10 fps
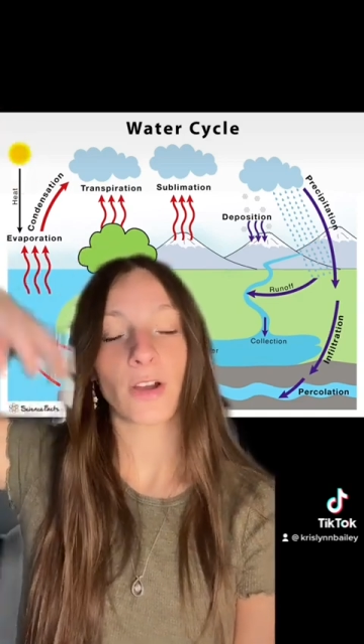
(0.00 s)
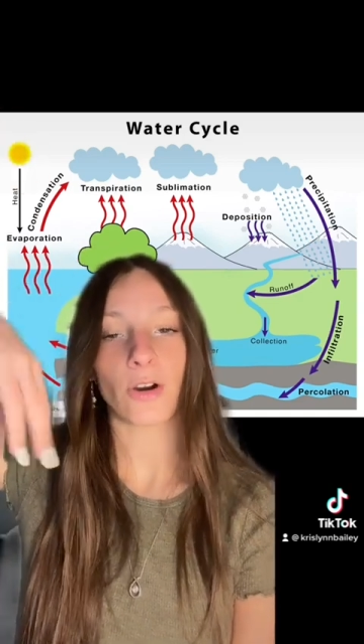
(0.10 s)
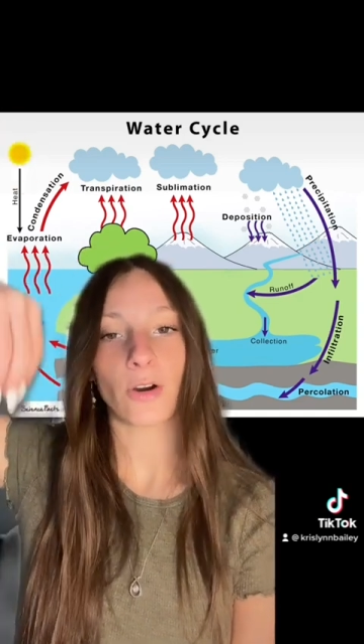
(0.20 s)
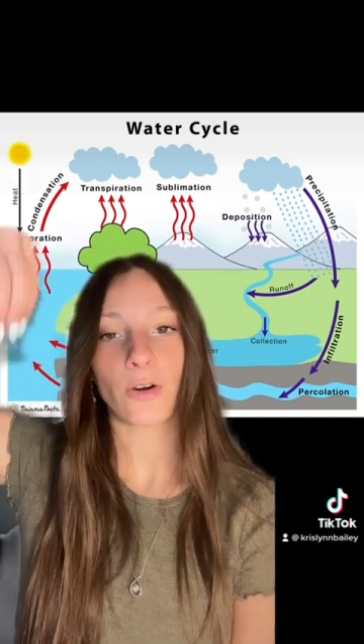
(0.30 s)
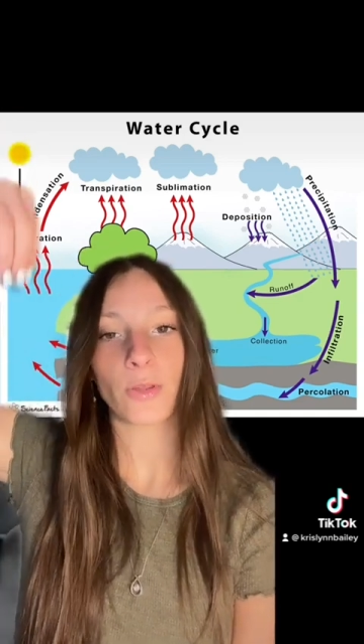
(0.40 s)

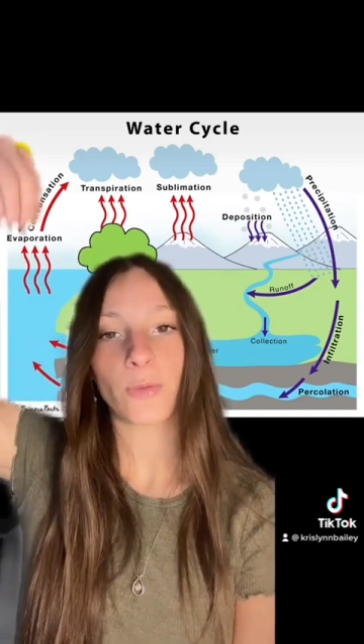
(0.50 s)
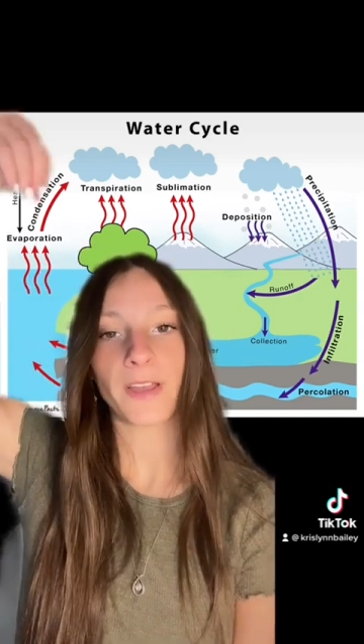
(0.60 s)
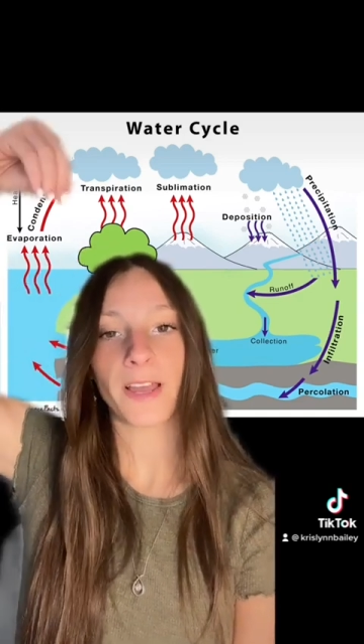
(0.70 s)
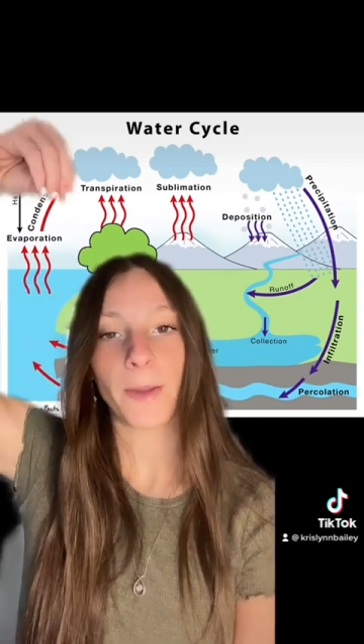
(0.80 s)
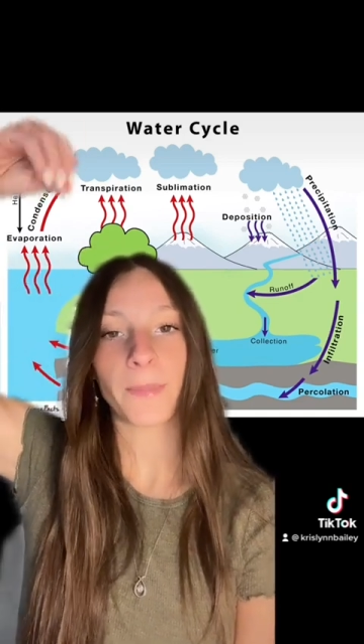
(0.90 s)
all the
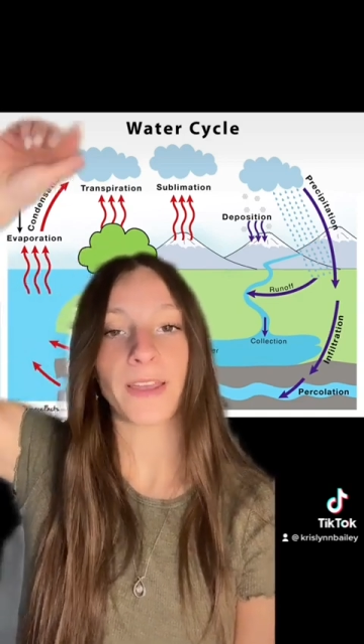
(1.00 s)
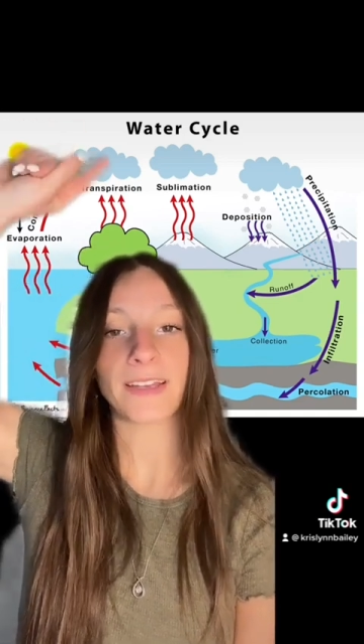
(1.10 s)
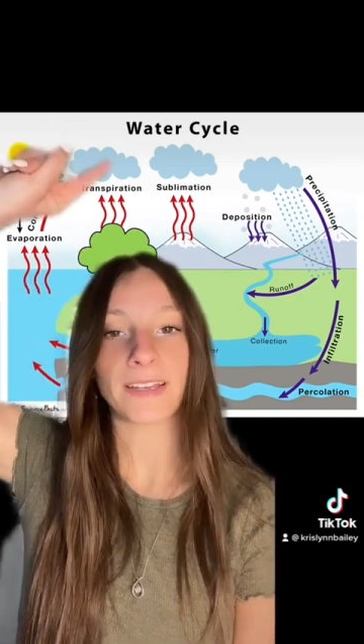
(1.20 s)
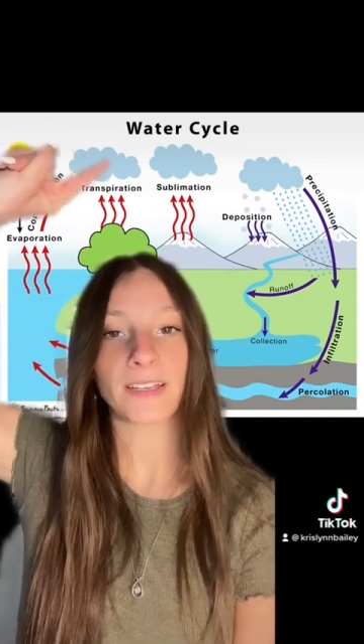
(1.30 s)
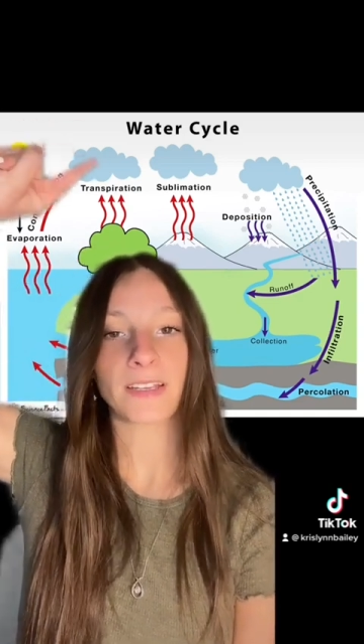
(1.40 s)
way up
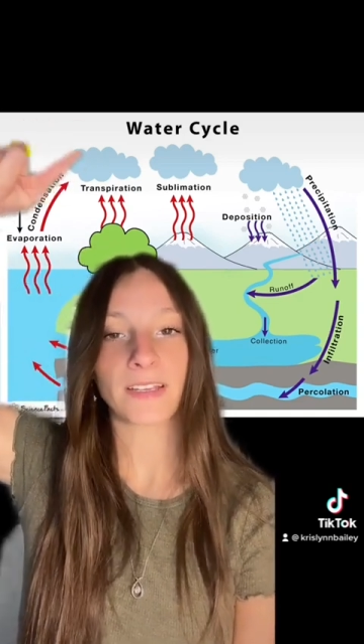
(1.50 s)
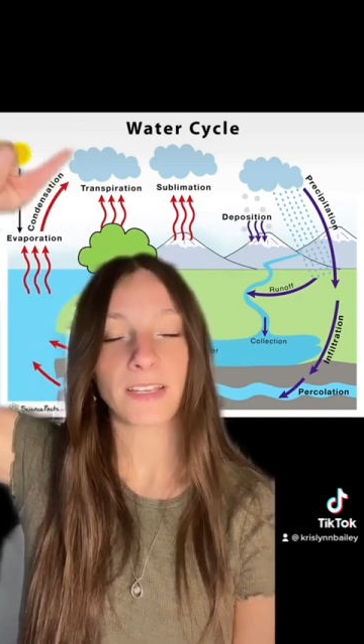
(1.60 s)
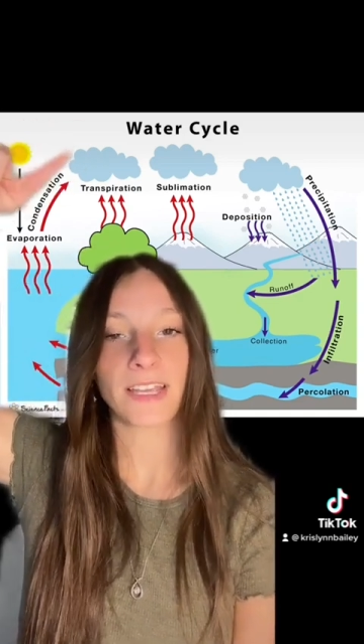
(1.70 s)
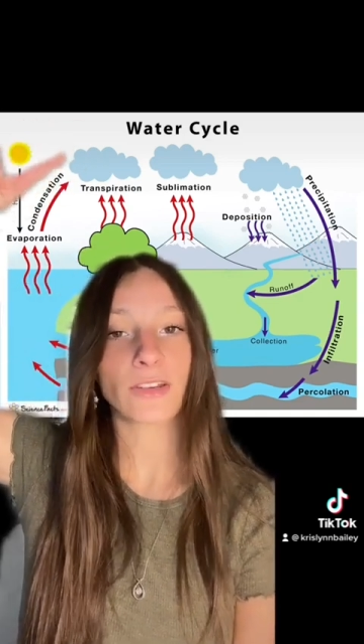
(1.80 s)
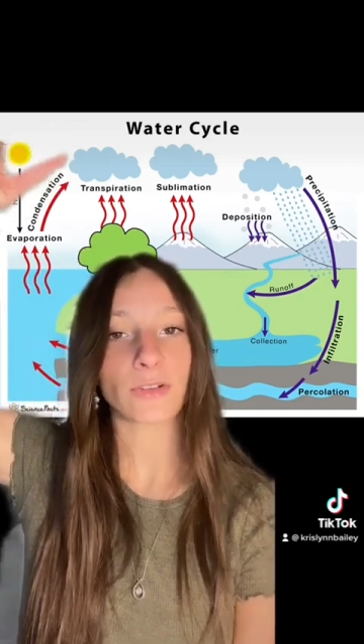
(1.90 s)
and
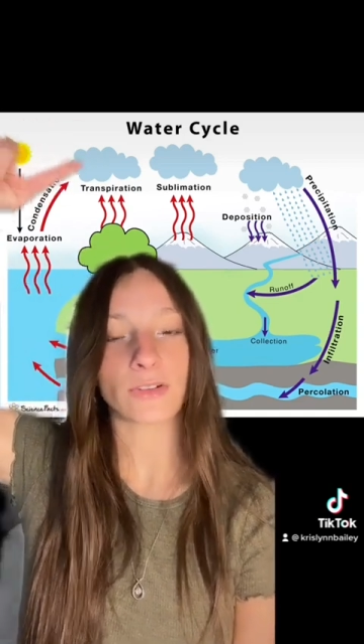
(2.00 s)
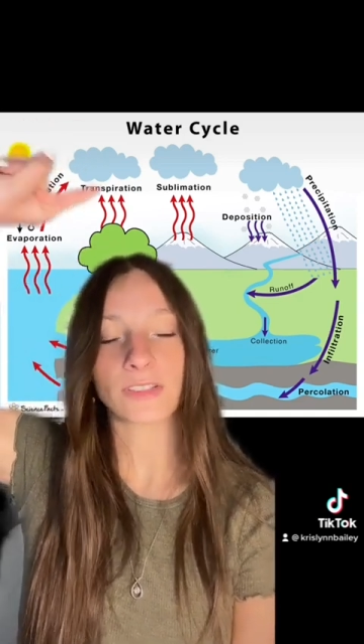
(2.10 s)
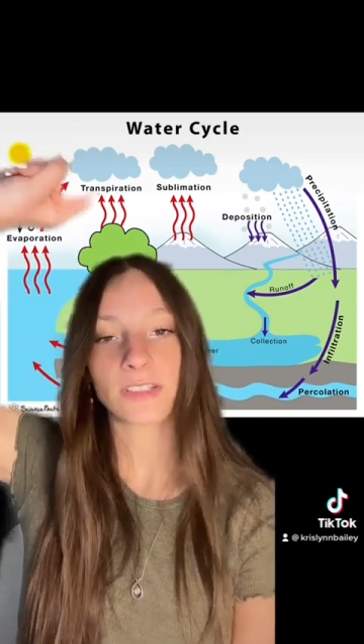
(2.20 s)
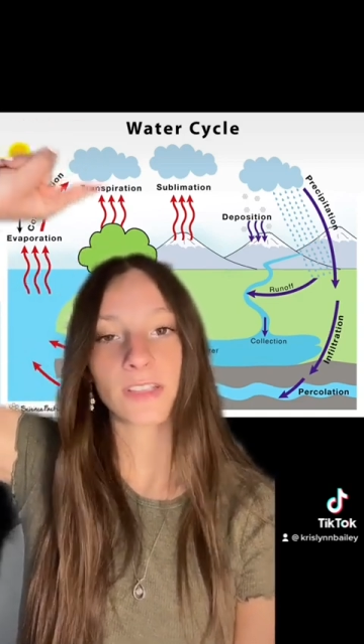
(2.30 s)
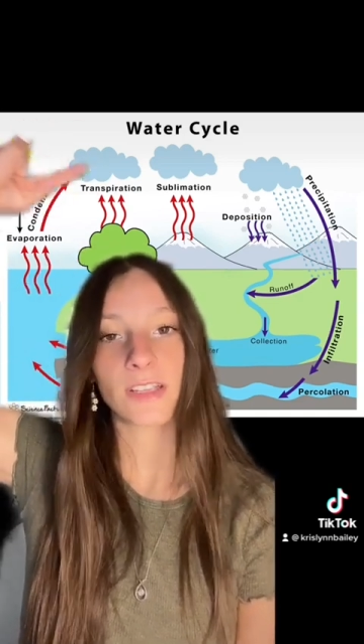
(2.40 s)

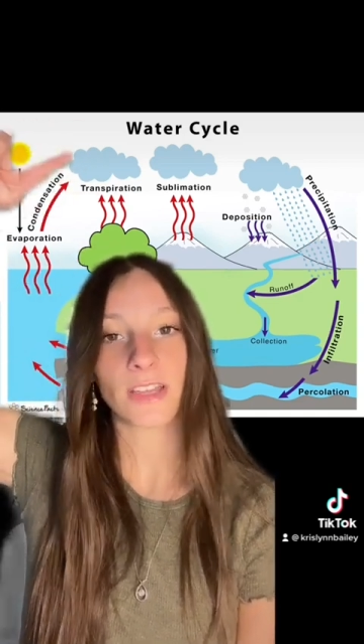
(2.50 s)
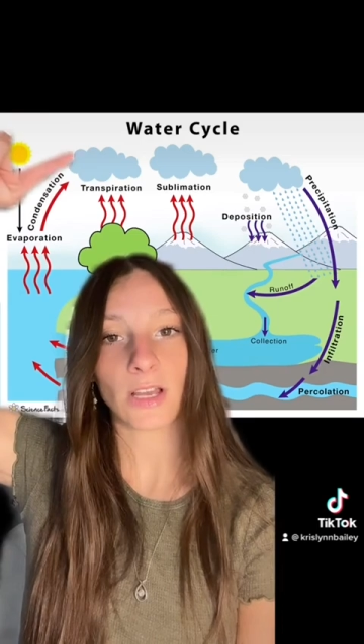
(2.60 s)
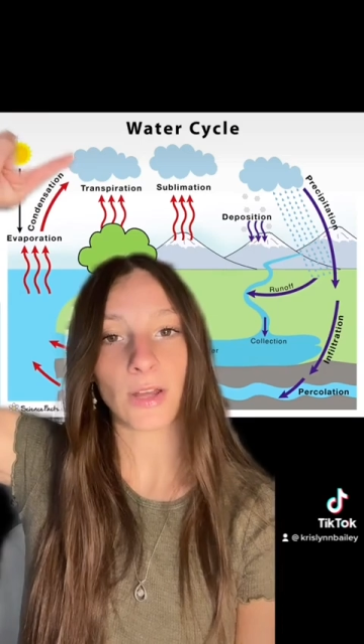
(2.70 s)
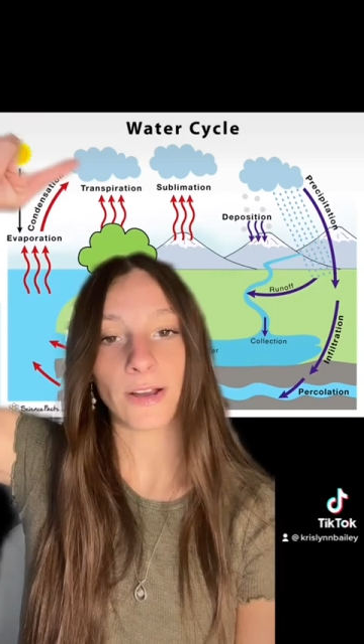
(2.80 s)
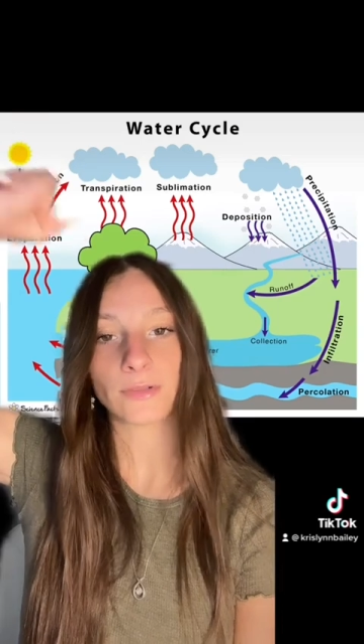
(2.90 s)
enters the
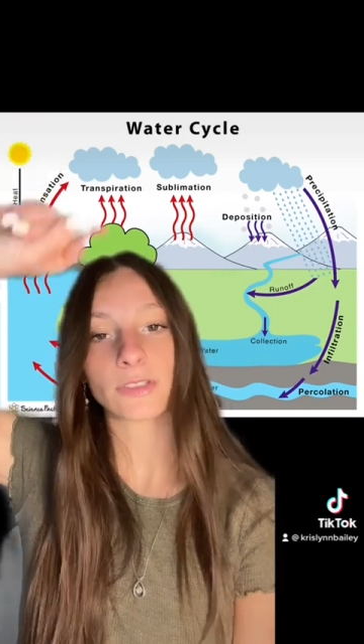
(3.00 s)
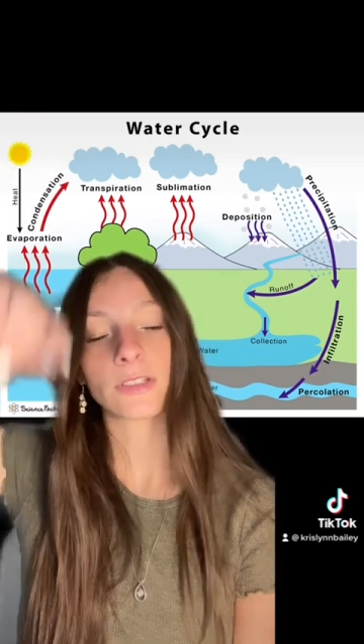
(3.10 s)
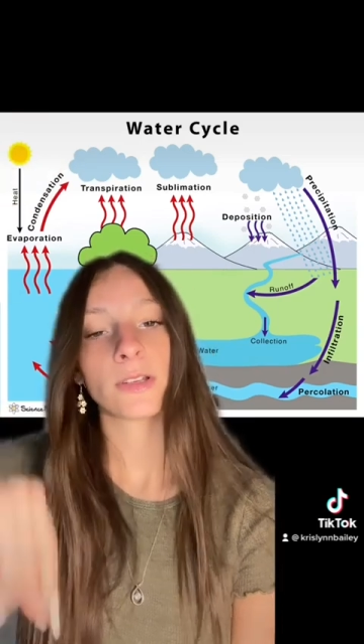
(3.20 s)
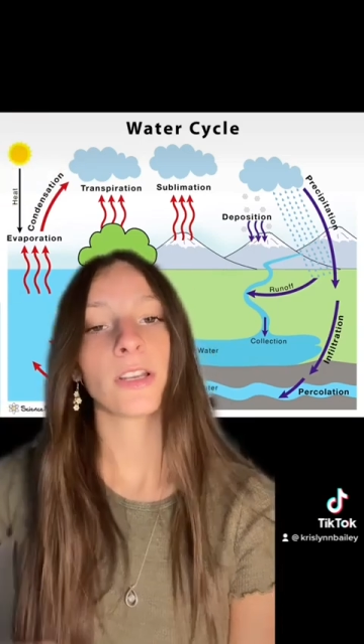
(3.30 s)
clouds.